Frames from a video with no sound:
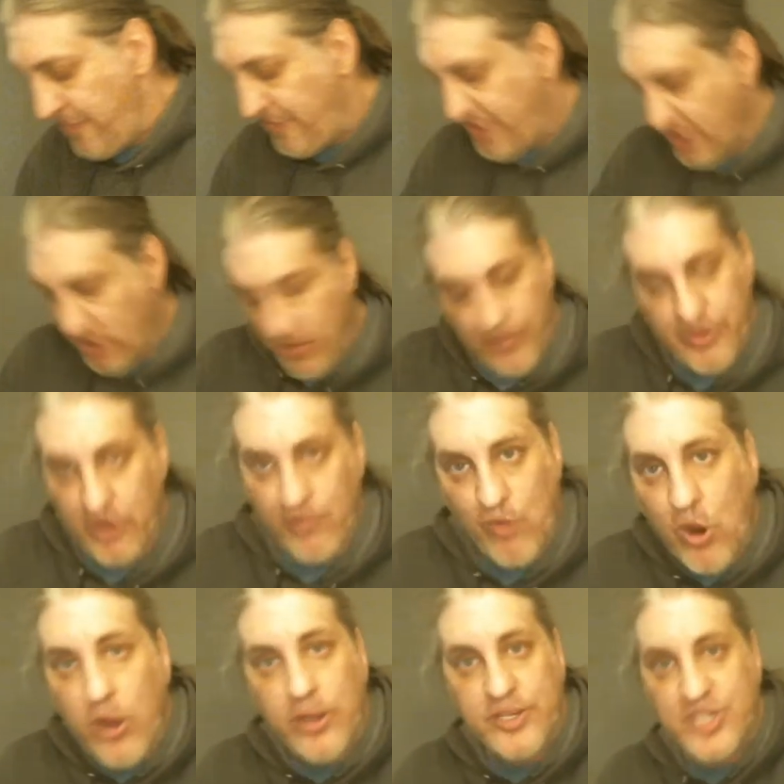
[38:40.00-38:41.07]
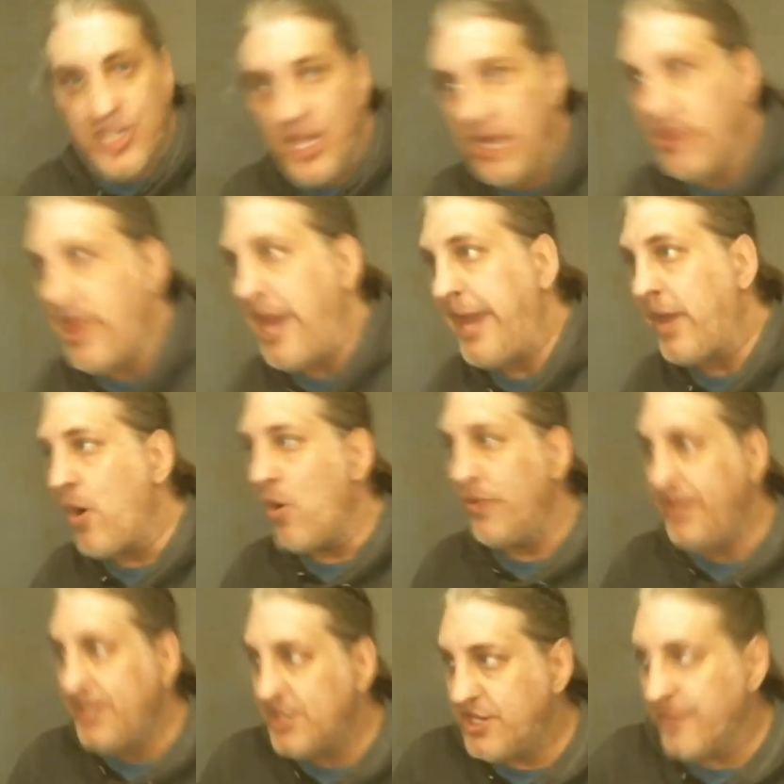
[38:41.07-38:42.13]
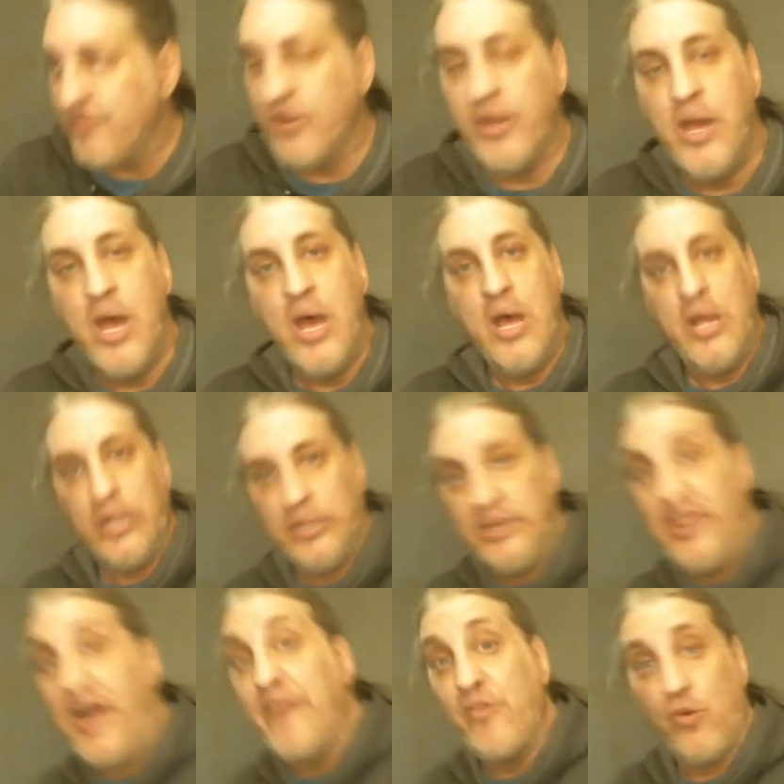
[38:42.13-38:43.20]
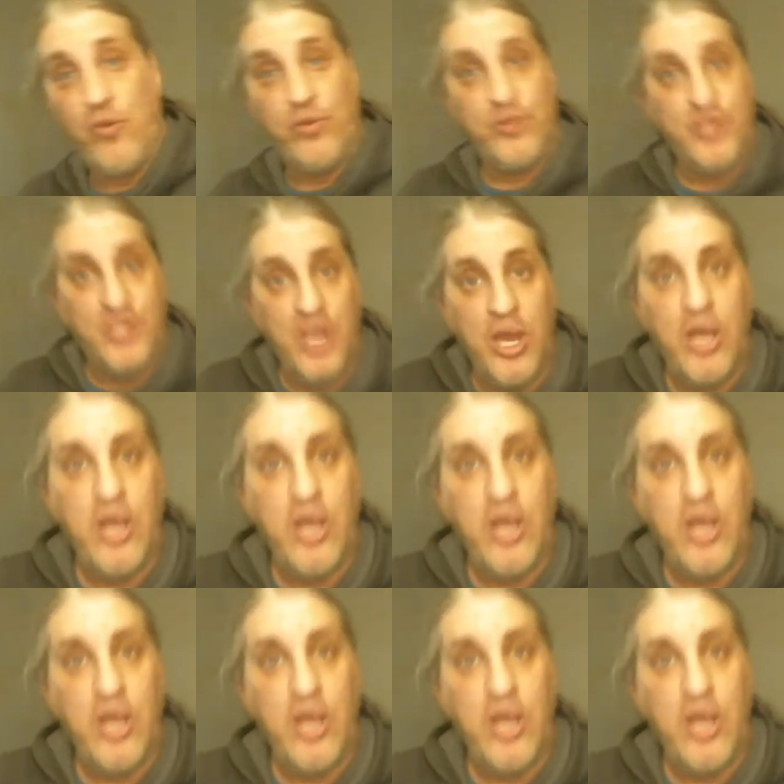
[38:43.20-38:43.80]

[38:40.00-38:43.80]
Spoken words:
there weren't all these different levels.